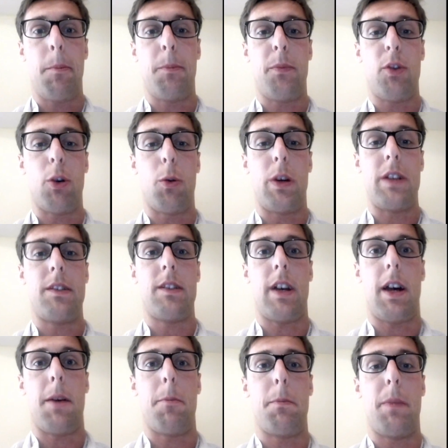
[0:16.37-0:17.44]
So it's
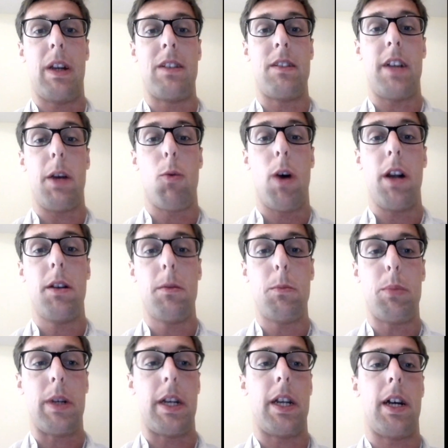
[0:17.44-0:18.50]
day one,
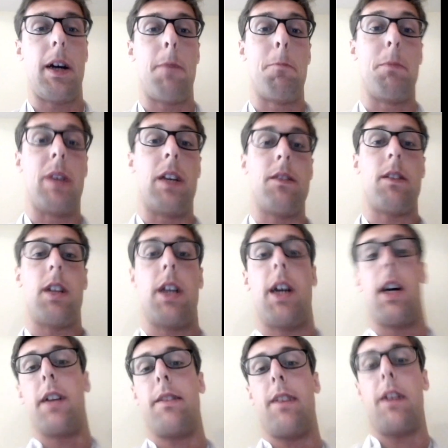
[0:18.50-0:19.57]
but
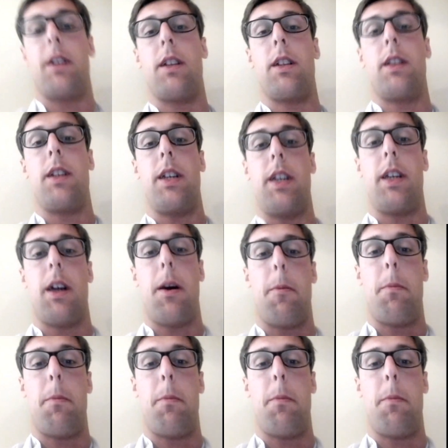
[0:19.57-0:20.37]
yesterday I attended the